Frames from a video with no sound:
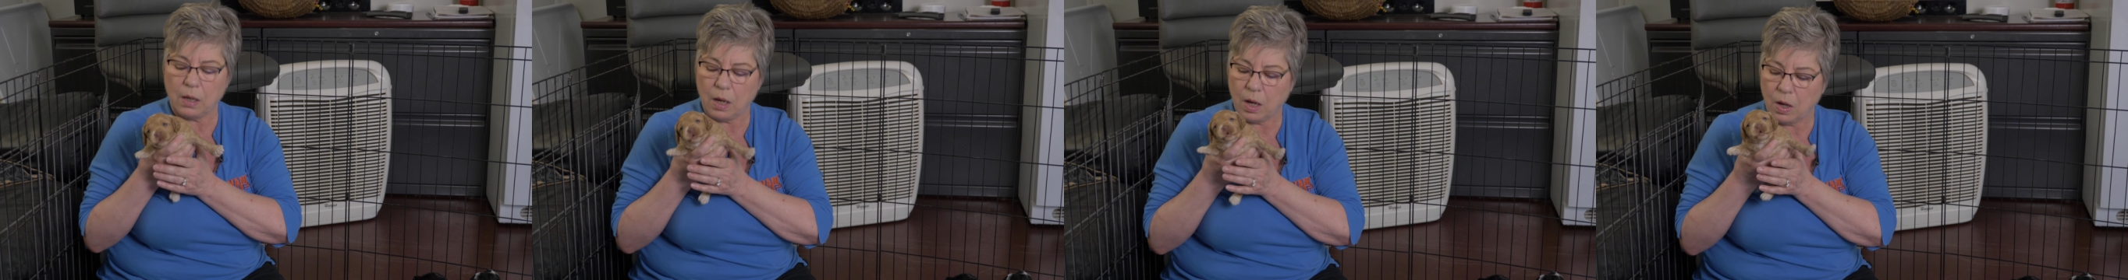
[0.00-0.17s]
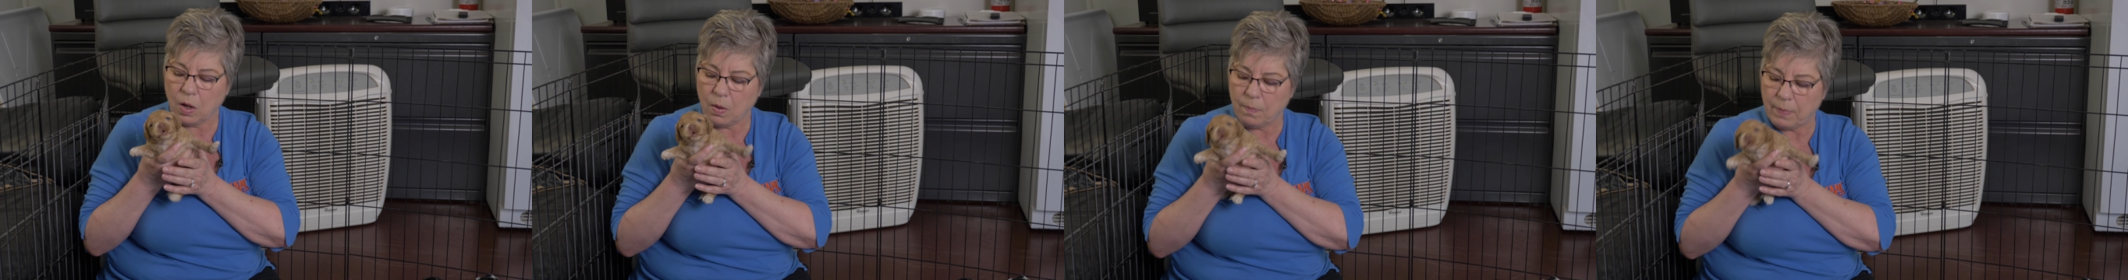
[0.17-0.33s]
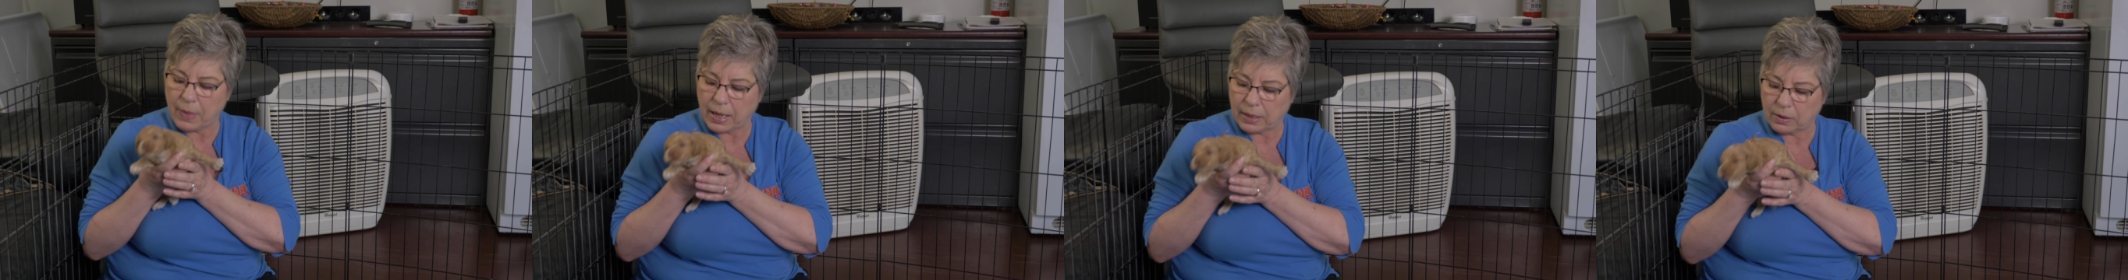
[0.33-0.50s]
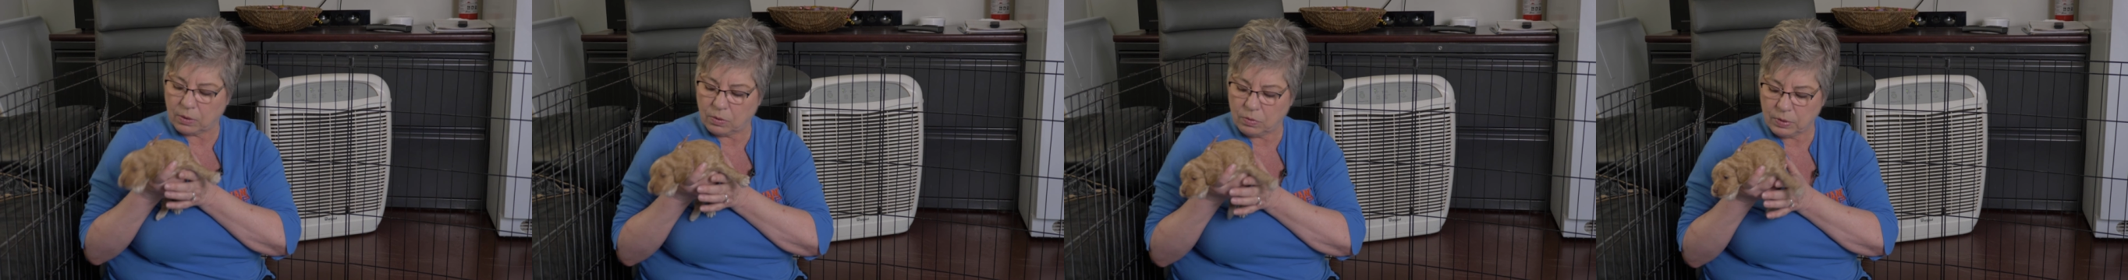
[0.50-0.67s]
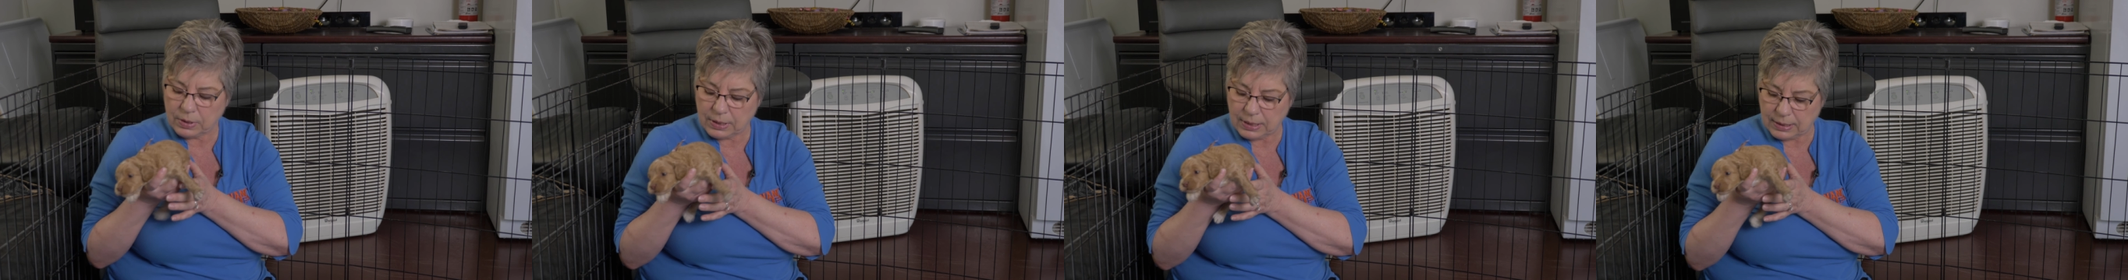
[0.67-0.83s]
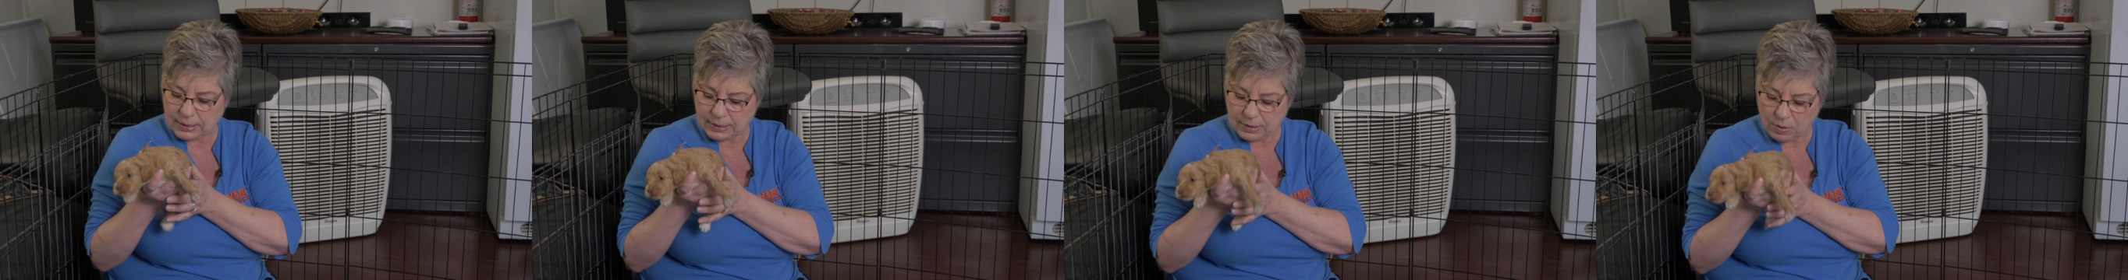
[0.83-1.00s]
Oh my
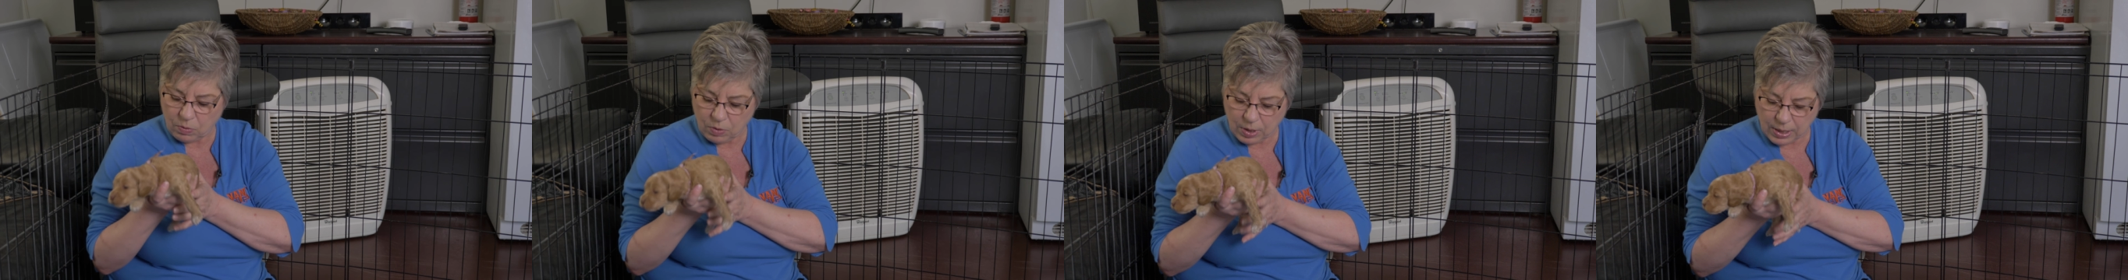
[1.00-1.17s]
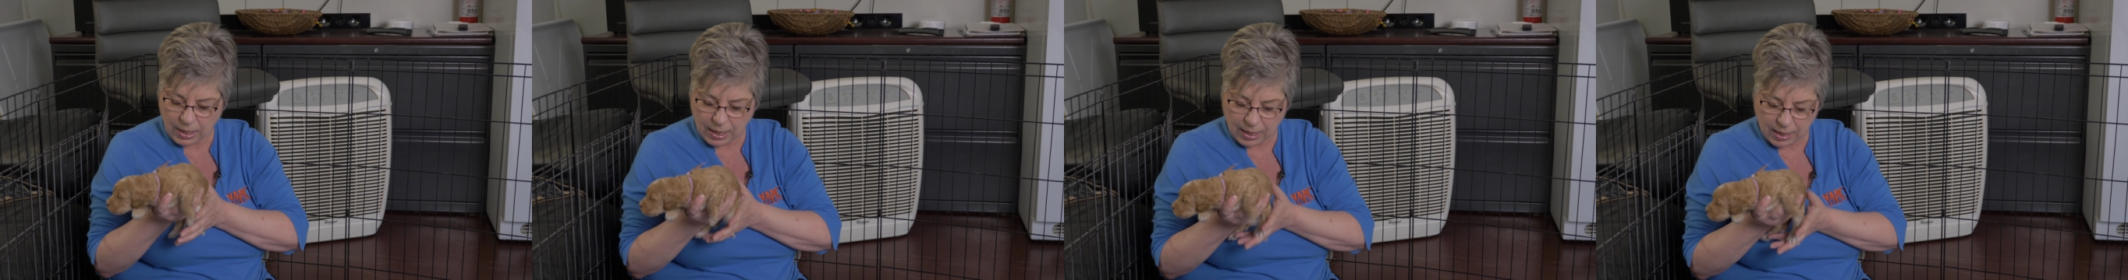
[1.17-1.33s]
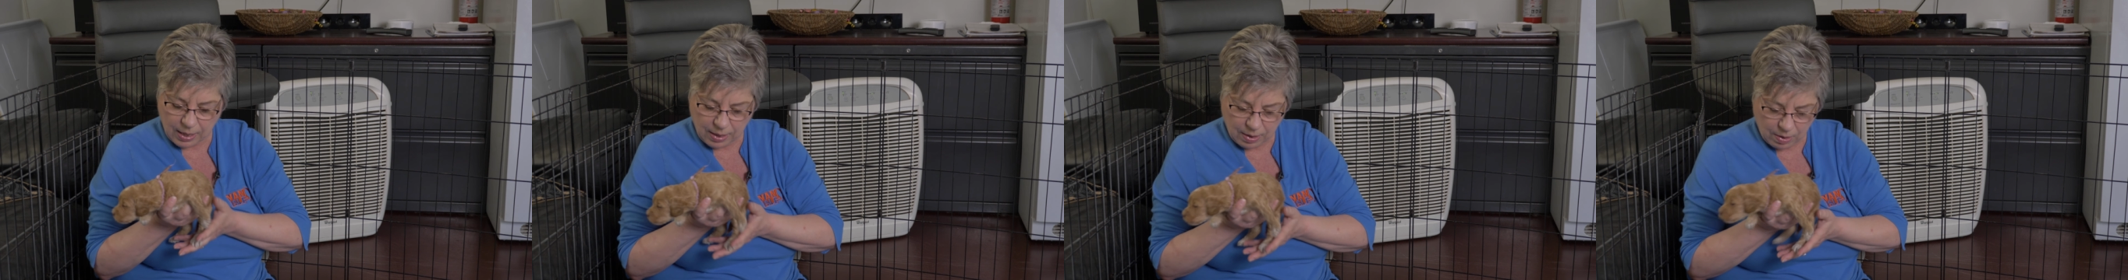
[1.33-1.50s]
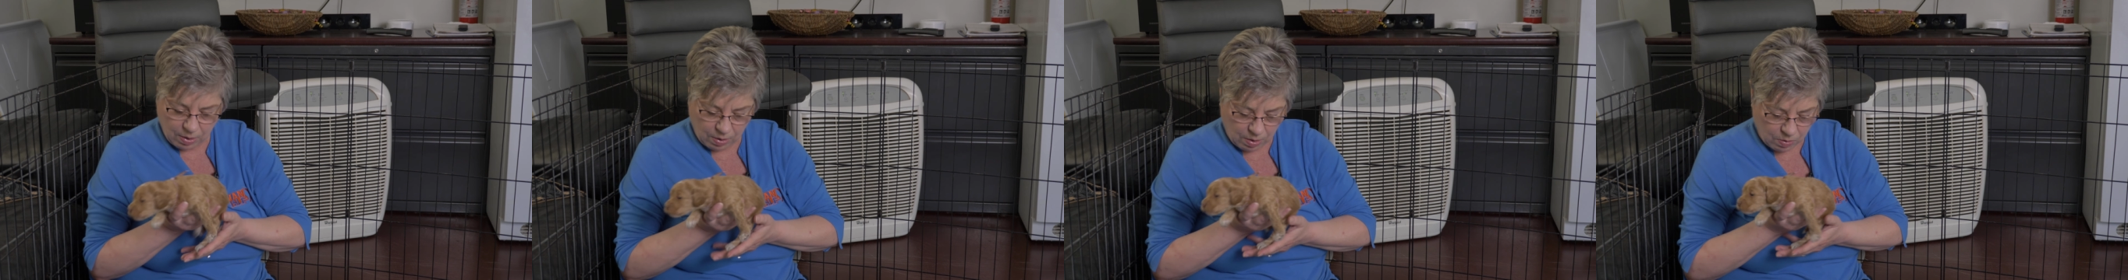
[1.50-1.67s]
goodness, okay,